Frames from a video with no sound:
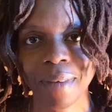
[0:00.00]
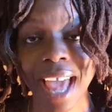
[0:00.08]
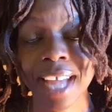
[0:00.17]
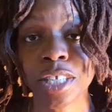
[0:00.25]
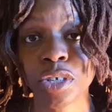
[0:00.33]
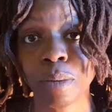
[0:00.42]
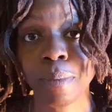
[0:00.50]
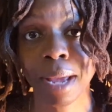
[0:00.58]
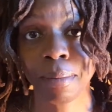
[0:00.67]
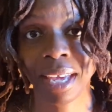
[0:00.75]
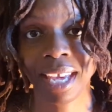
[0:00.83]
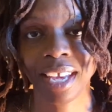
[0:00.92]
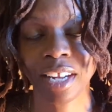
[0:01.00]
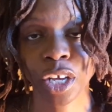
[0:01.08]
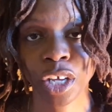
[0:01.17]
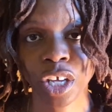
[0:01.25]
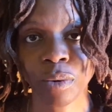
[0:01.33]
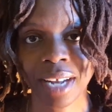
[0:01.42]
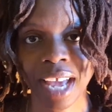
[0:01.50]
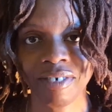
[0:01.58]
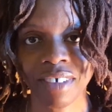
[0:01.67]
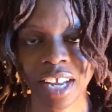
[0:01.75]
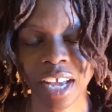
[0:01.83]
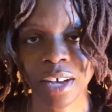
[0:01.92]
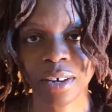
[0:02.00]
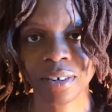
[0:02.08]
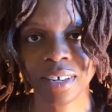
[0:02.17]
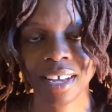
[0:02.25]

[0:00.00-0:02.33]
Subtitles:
answered by me in a Q&A video.